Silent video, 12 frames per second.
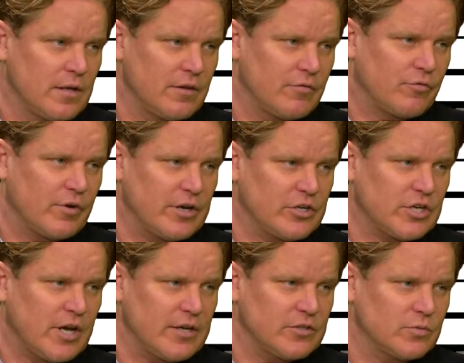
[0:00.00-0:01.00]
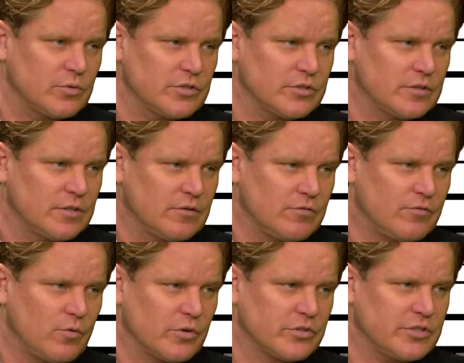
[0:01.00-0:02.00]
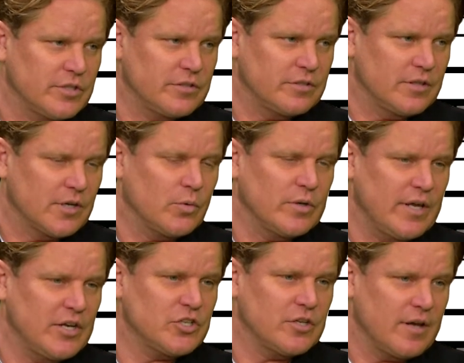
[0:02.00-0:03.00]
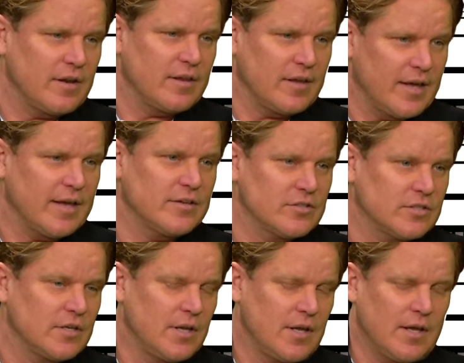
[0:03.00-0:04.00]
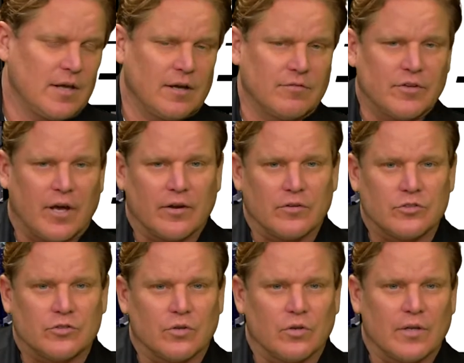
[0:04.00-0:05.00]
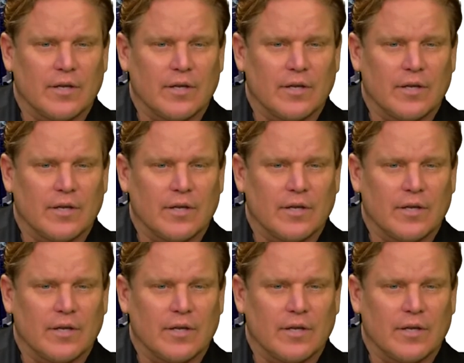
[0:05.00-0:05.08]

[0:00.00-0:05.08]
the franchise was forced into liquidation out of the hands of Donald Sterling.